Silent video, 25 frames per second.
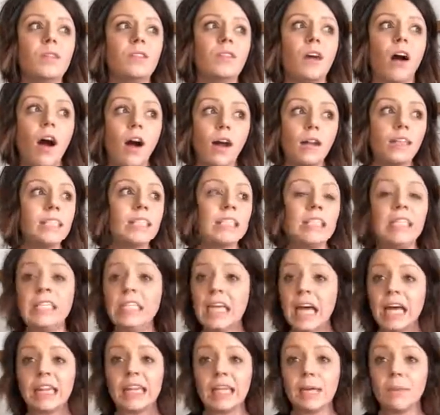honestly
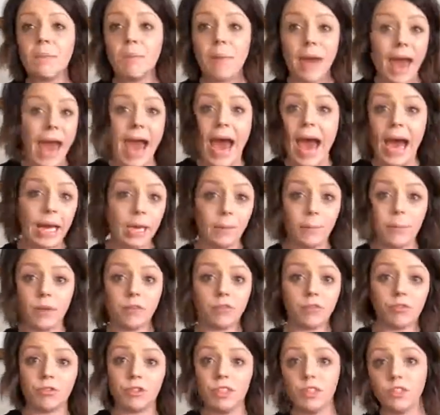nothing bad
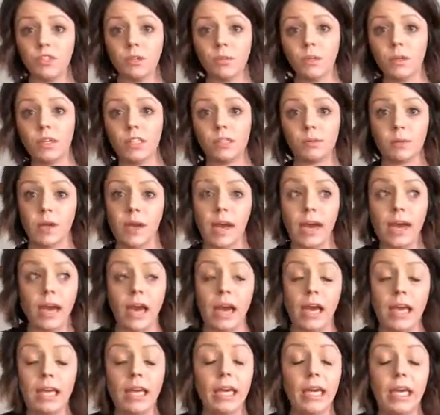about strategic placement.
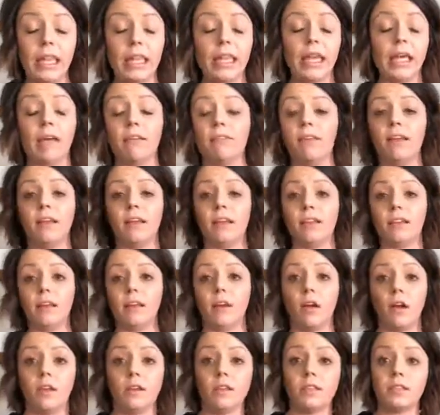I can't think of
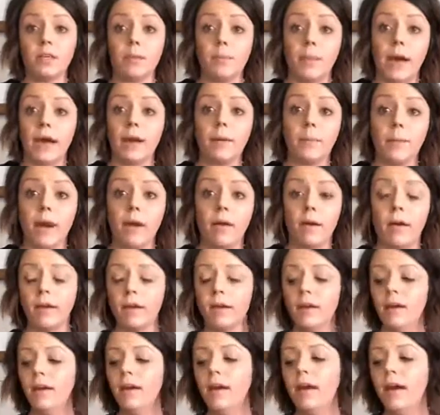anything honestly bad about
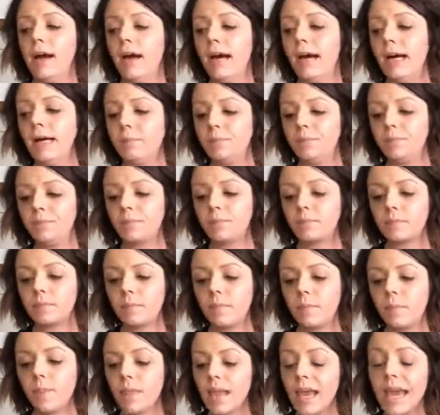it.
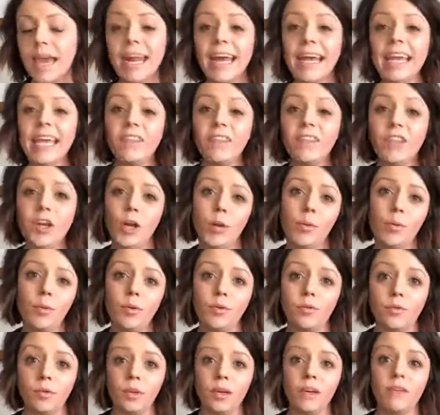And I get their
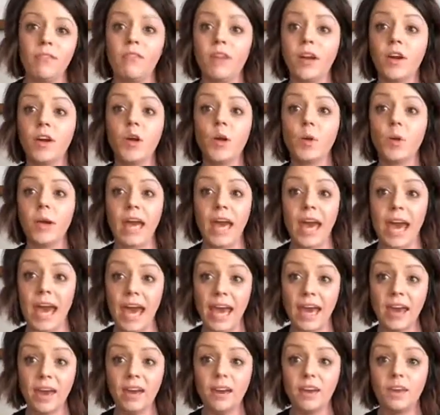approval. If they're
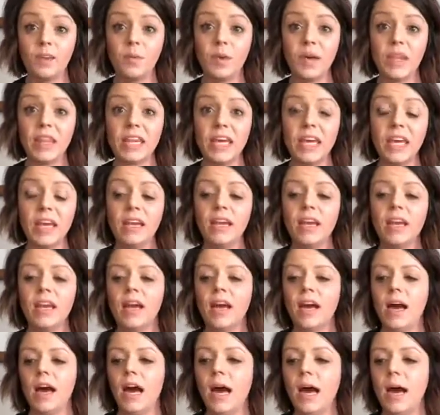okay with it,
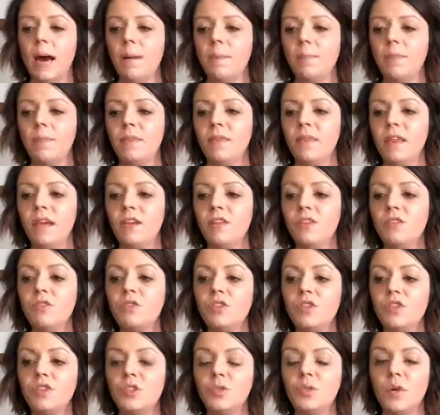then you
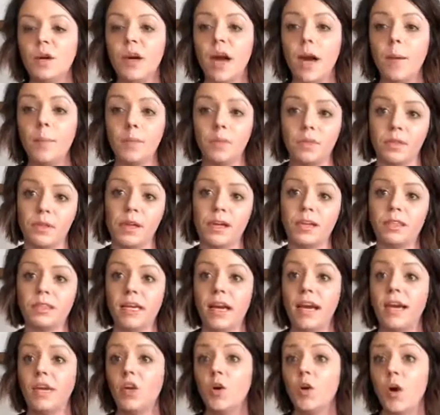can do a couple things.
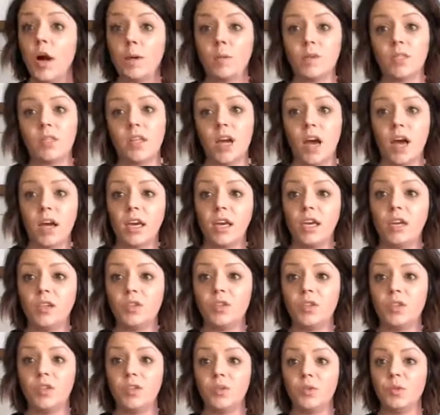I know I was talking
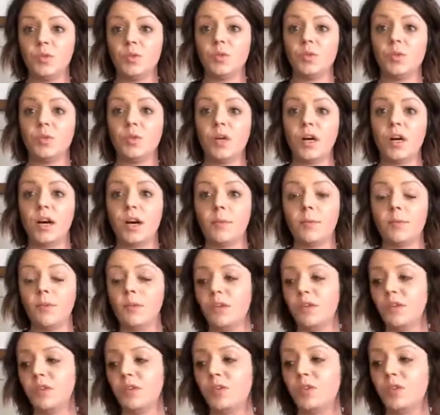to a couple of
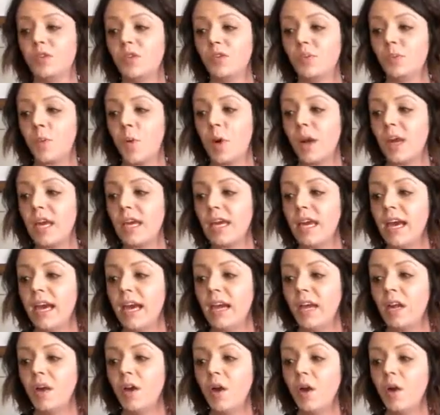leaders this morning,
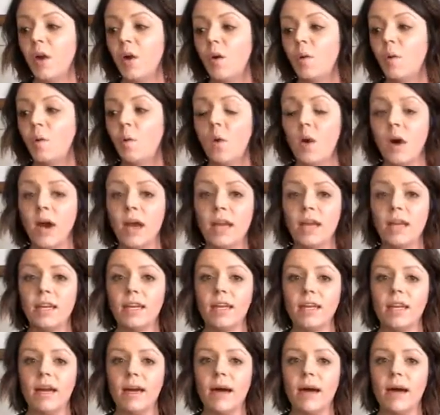and one